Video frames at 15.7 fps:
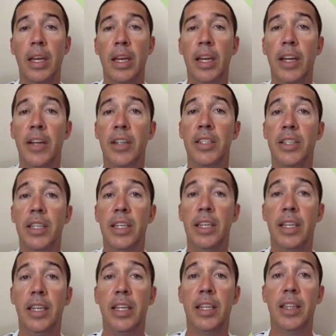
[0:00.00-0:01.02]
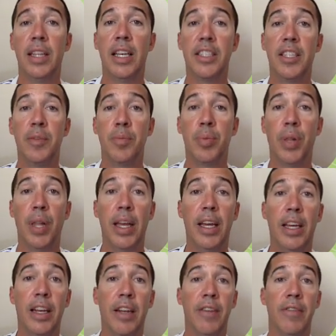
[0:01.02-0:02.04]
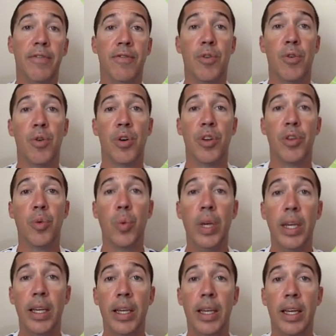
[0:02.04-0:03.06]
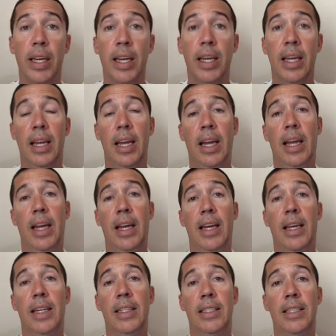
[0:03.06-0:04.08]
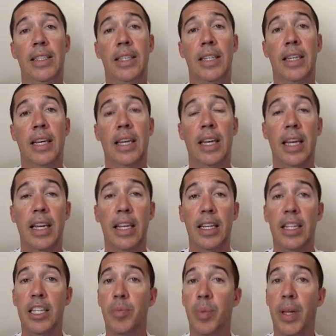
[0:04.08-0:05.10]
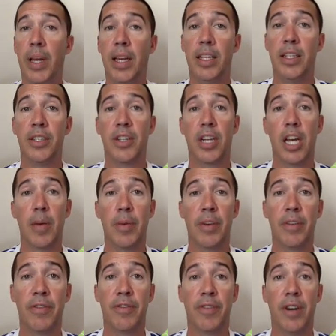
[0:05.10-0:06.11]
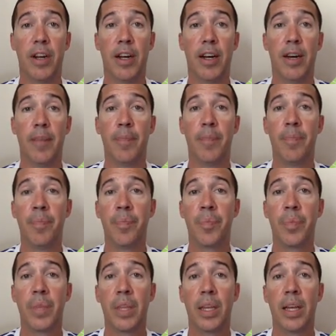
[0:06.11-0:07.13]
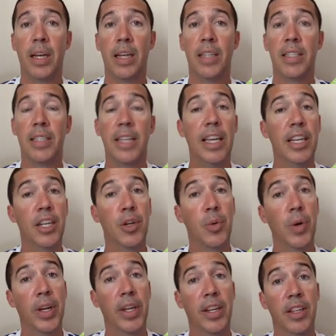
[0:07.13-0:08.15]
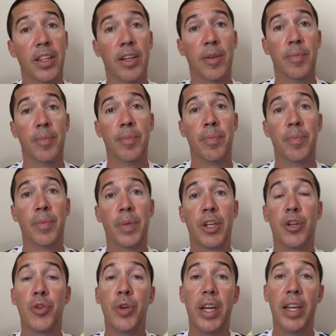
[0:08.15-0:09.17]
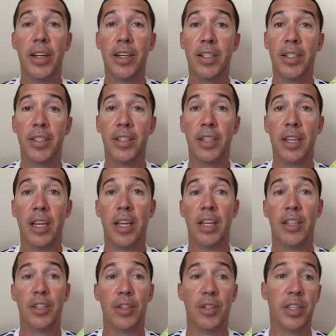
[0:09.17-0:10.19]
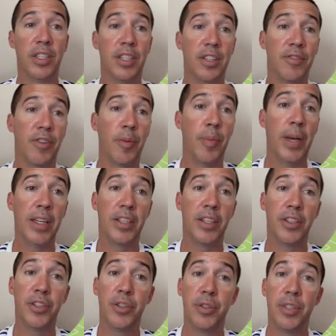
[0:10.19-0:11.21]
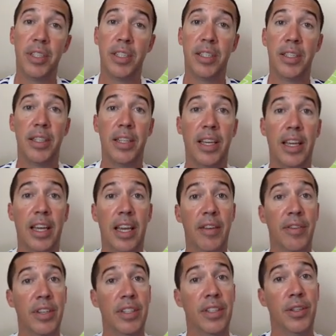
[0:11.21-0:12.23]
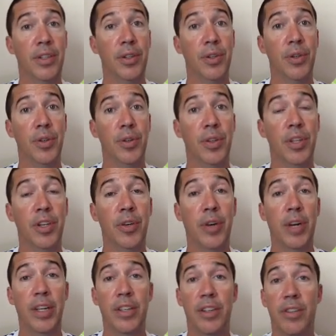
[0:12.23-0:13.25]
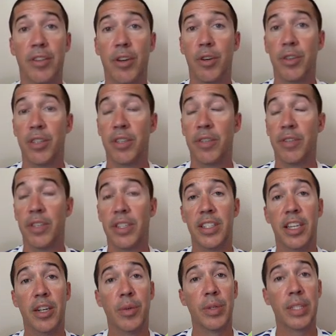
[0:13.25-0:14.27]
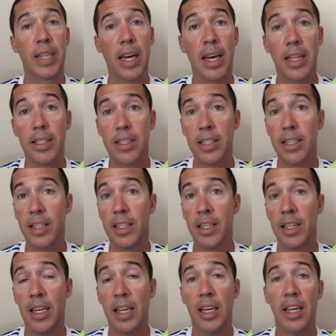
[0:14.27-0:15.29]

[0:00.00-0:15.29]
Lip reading: Here's the lesson plan for the week. And again, these plans are coming from state curriculum creators. So this is from Massachusetts. They gave it to the director of coaching for the state of Wisconsin,